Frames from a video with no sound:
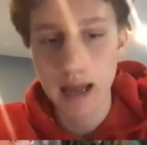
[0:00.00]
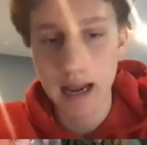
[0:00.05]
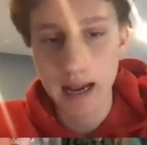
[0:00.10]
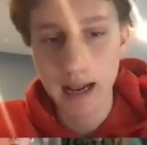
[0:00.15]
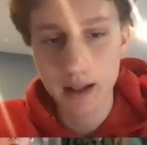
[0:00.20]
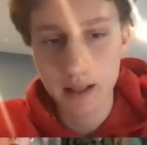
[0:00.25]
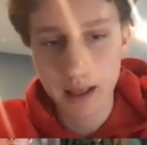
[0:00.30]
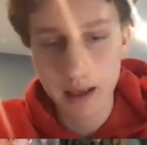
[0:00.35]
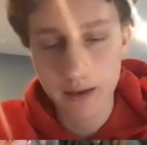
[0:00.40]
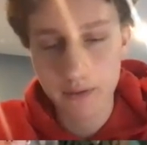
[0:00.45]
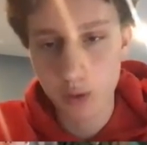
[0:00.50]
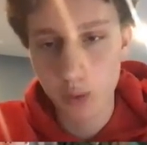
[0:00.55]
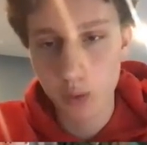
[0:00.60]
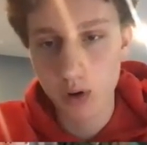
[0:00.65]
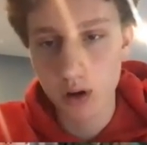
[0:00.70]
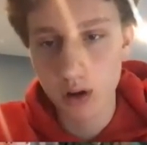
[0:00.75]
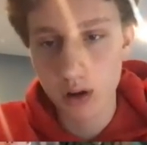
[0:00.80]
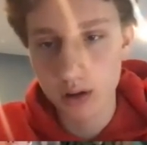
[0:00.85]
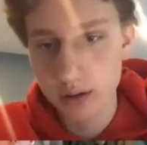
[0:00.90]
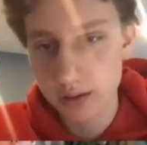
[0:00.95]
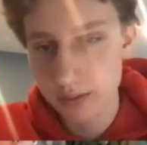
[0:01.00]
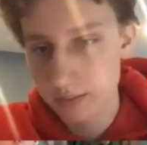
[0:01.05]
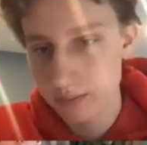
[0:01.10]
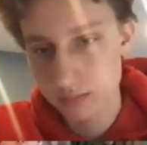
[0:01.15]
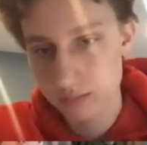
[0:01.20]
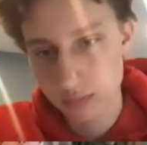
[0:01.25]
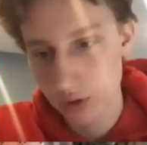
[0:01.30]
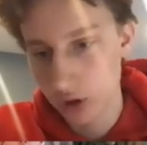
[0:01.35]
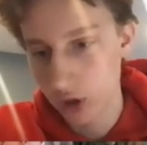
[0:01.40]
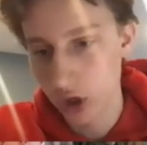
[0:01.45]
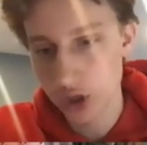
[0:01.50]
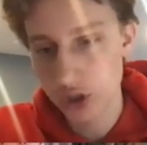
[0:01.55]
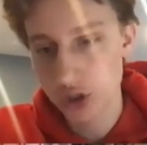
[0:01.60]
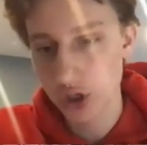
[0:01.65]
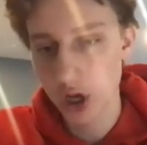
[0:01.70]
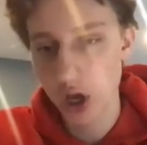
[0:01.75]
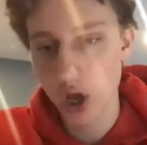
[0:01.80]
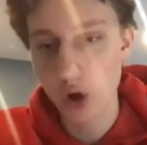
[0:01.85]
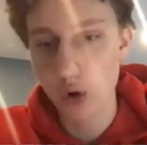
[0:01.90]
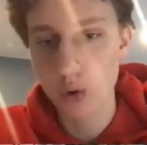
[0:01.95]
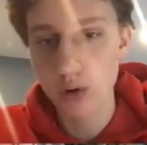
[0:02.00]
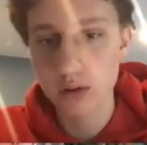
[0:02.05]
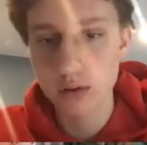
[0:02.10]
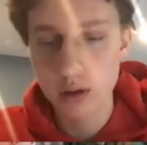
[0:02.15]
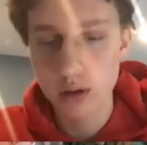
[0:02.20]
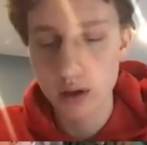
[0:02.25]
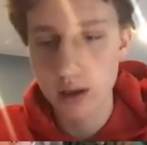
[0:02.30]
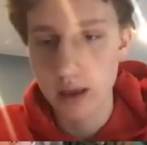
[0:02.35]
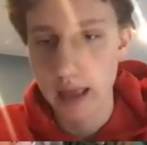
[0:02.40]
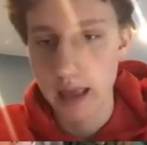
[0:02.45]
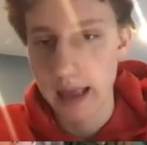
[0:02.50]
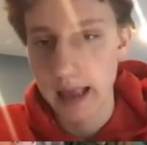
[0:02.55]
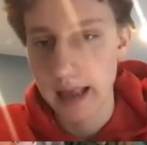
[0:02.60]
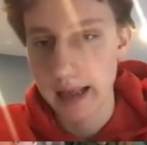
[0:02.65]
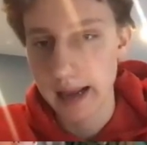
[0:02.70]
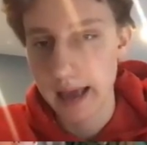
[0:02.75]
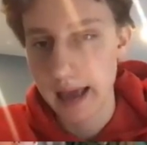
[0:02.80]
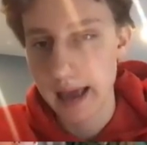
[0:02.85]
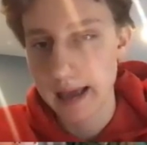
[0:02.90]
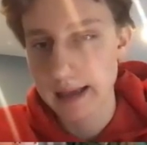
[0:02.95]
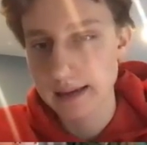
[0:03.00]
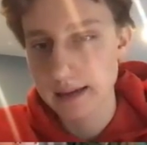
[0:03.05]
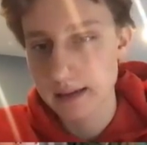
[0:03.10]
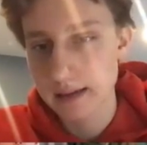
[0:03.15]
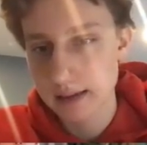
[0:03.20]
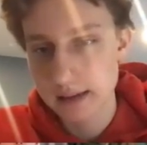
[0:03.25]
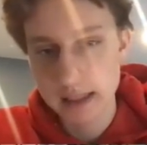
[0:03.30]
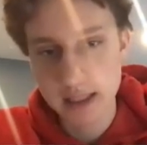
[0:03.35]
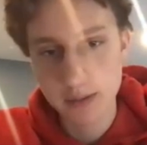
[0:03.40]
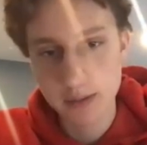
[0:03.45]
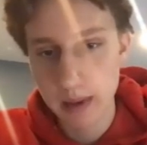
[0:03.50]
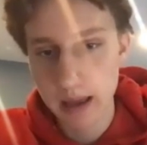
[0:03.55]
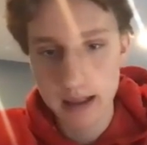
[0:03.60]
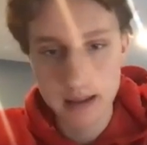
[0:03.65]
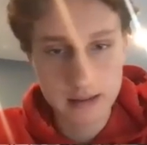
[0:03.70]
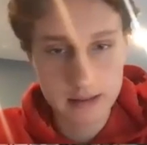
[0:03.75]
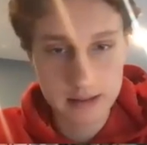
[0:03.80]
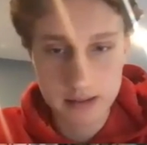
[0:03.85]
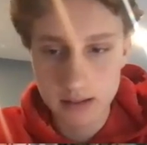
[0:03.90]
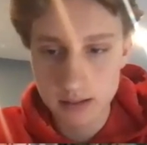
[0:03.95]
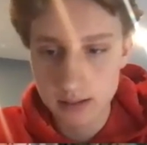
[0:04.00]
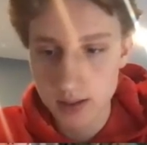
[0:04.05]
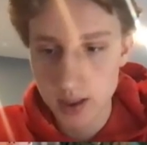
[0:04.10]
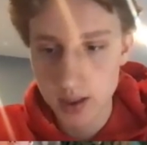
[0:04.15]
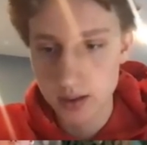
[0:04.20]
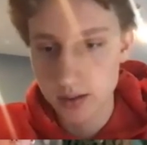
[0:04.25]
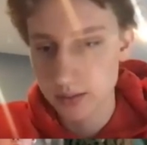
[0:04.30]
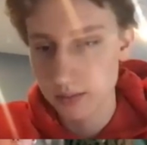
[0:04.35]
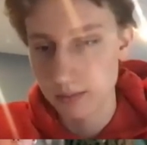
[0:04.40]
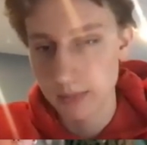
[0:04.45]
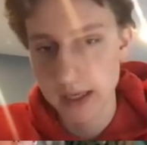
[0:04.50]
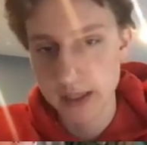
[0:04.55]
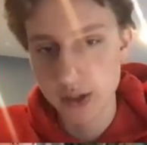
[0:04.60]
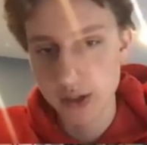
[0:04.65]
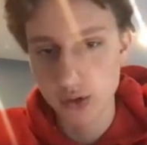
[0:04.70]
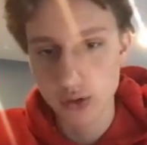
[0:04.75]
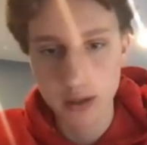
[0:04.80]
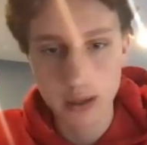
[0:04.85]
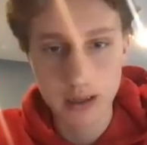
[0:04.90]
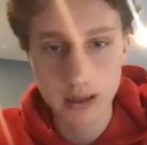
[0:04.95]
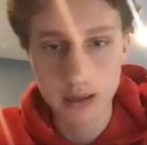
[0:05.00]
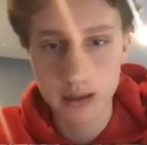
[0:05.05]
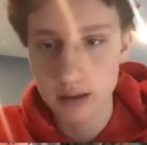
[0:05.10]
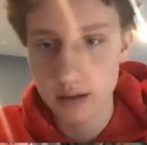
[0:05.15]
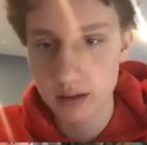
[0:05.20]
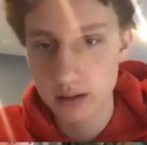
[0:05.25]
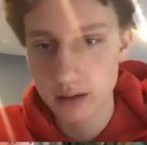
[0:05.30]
End of the Effing World. Good show. It has suspense, mystery,